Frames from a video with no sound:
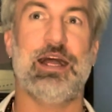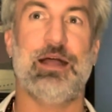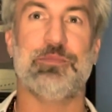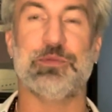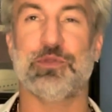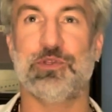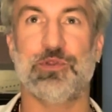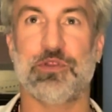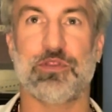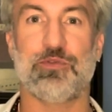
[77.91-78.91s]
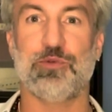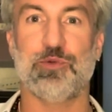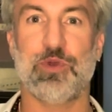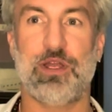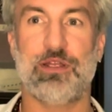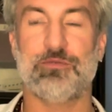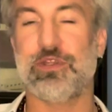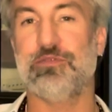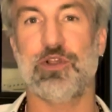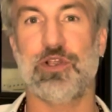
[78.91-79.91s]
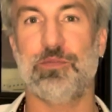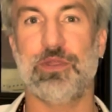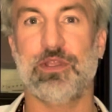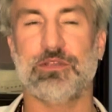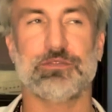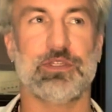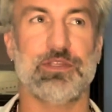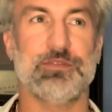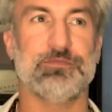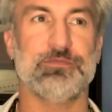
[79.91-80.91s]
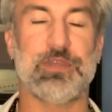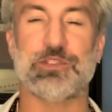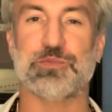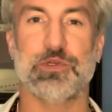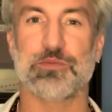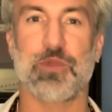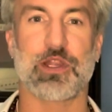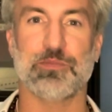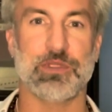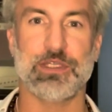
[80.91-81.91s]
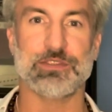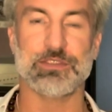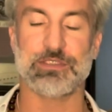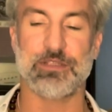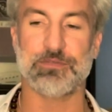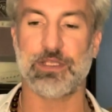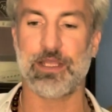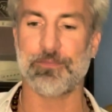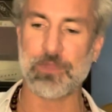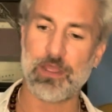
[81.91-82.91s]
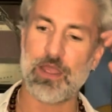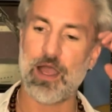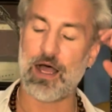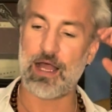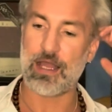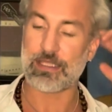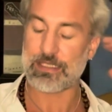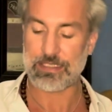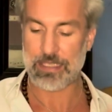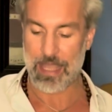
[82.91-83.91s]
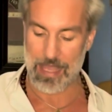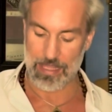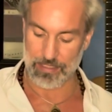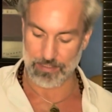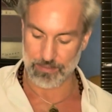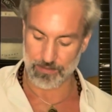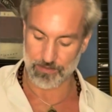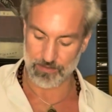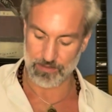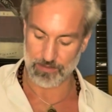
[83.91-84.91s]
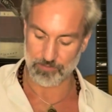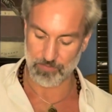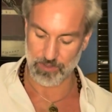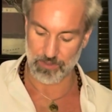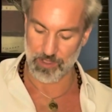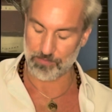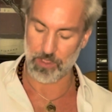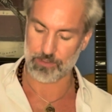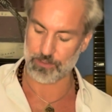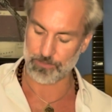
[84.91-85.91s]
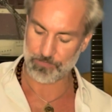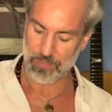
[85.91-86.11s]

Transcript: People are doing it through Reverb and Facebook Marketplace and stuff today. He added the middle humbucker